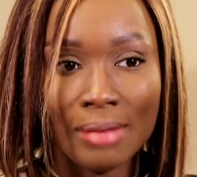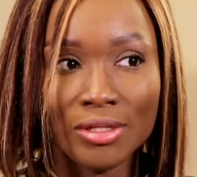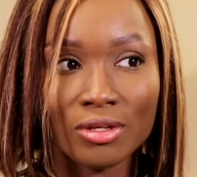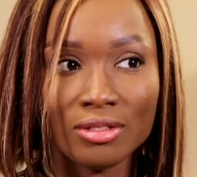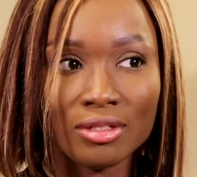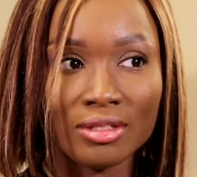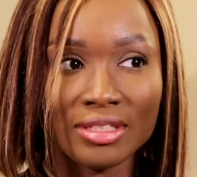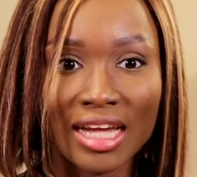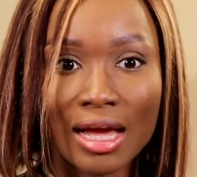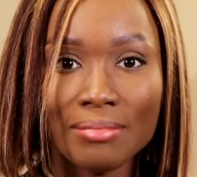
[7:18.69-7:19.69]
Because
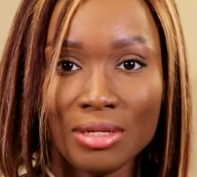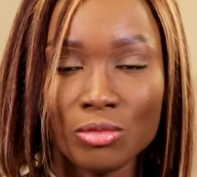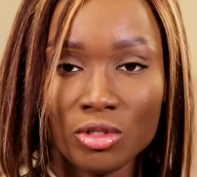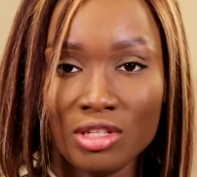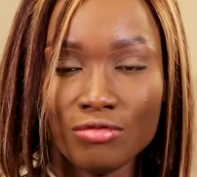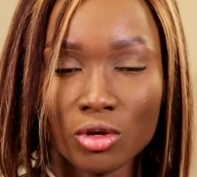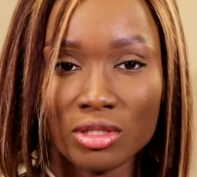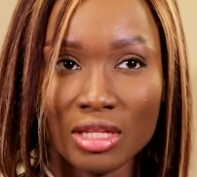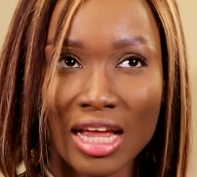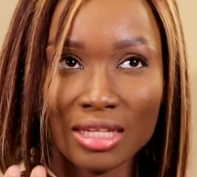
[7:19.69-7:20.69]
that can be the most
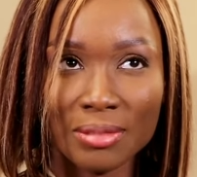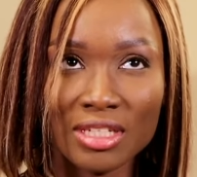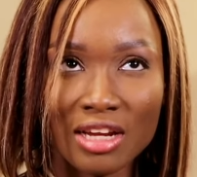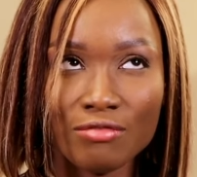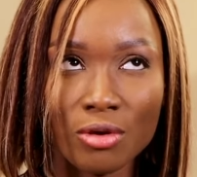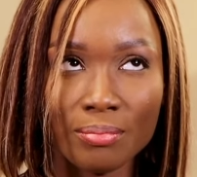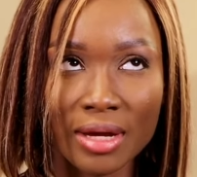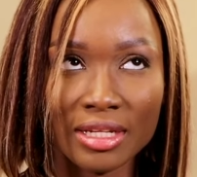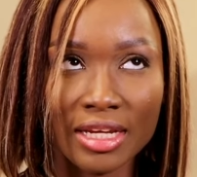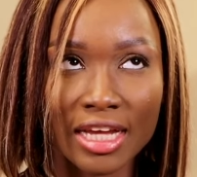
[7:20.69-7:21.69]
difficult thing, especially for
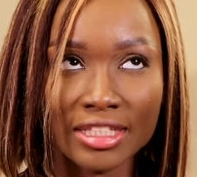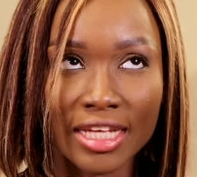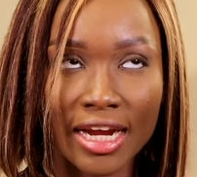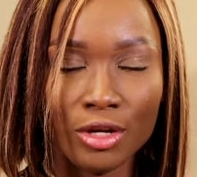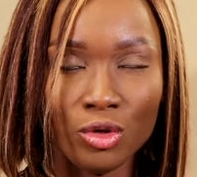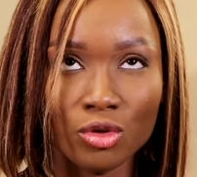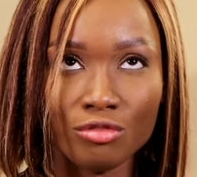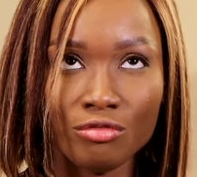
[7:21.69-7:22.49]
partners that are not